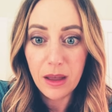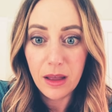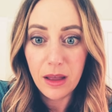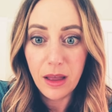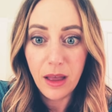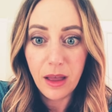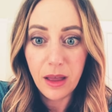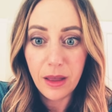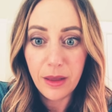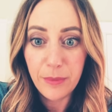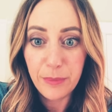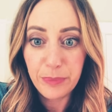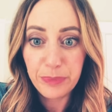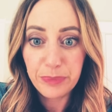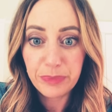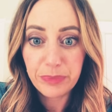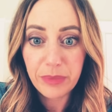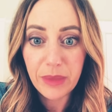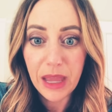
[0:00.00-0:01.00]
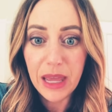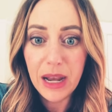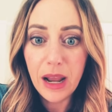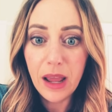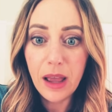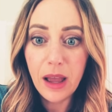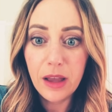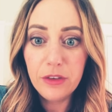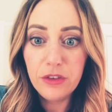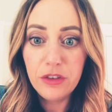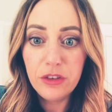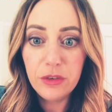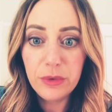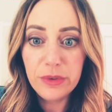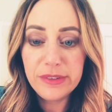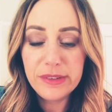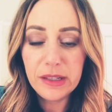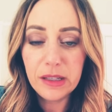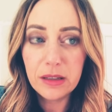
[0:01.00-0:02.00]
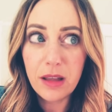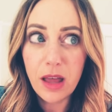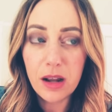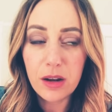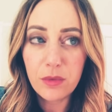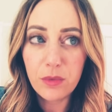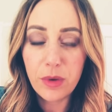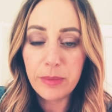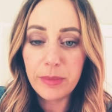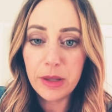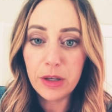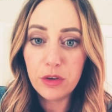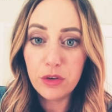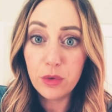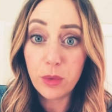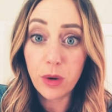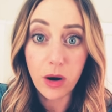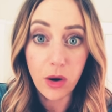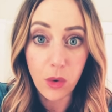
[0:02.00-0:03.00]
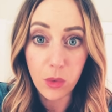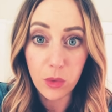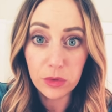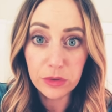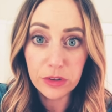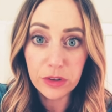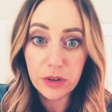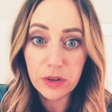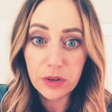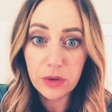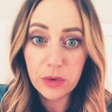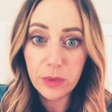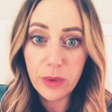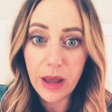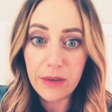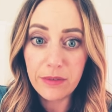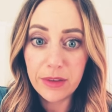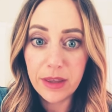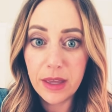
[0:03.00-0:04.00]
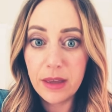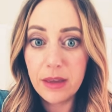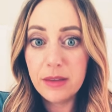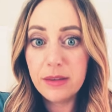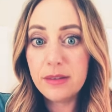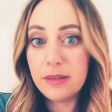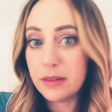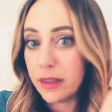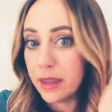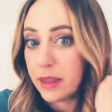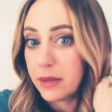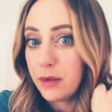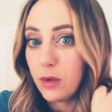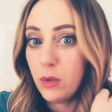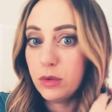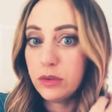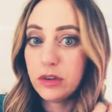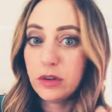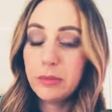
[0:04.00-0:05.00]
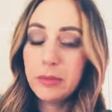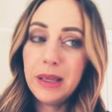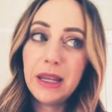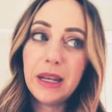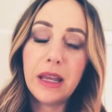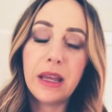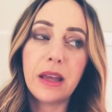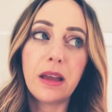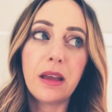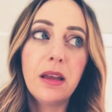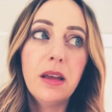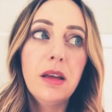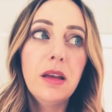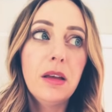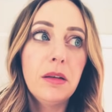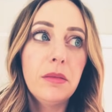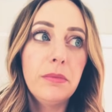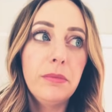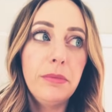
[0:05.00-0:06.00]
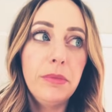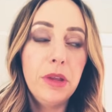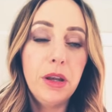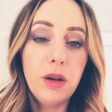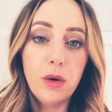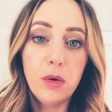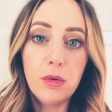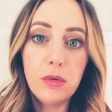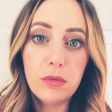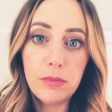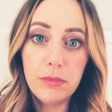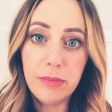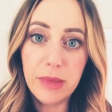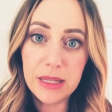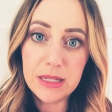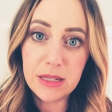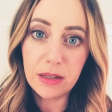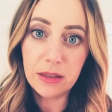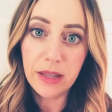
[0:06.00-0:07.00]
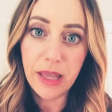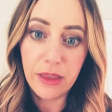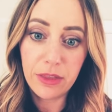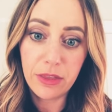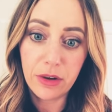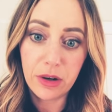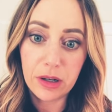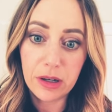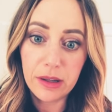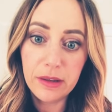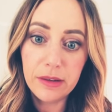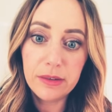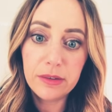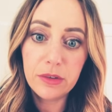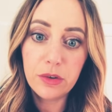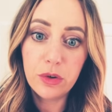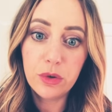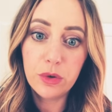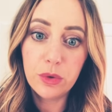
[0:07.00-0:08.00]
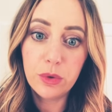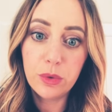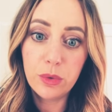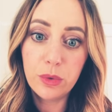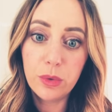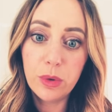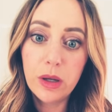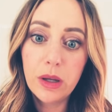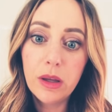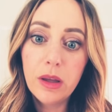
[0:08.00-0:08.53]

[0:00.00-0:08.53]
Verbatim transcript: Um, and I, I do see a lot of women who are older who have kids, like older meaning, you know, mid to late 30s, who